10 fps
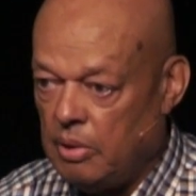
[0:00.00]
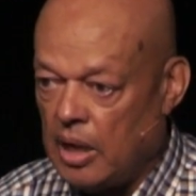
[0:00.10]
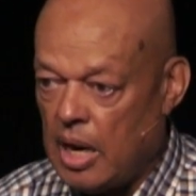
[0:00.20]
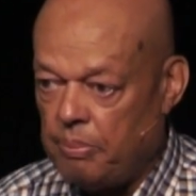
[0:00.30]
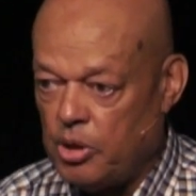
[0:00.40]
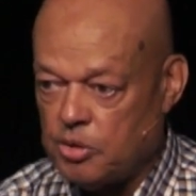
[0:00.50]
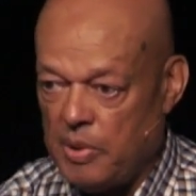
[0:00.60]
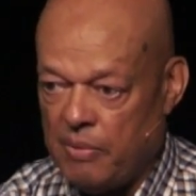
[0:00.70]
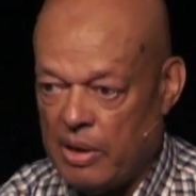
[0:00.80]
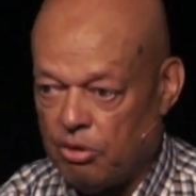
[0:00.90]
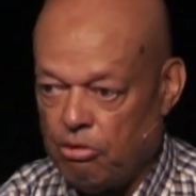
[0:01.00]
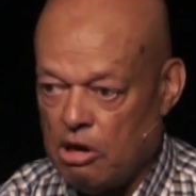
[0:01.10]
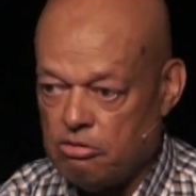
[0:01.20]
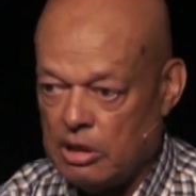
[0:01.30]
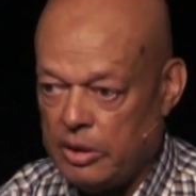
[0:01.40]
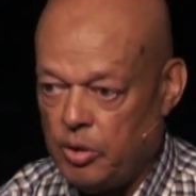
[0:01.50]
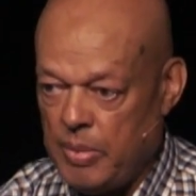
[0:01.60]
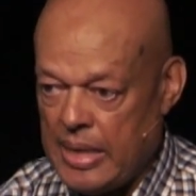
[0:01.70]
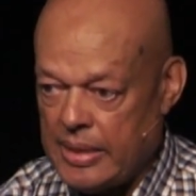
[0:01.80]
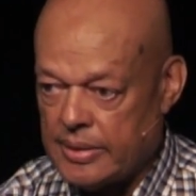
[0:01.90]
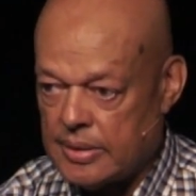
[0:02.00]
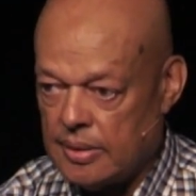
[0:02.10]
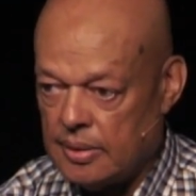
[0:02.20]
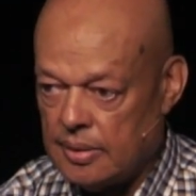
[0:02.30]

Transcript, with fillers: But God puts me around 300 little me's.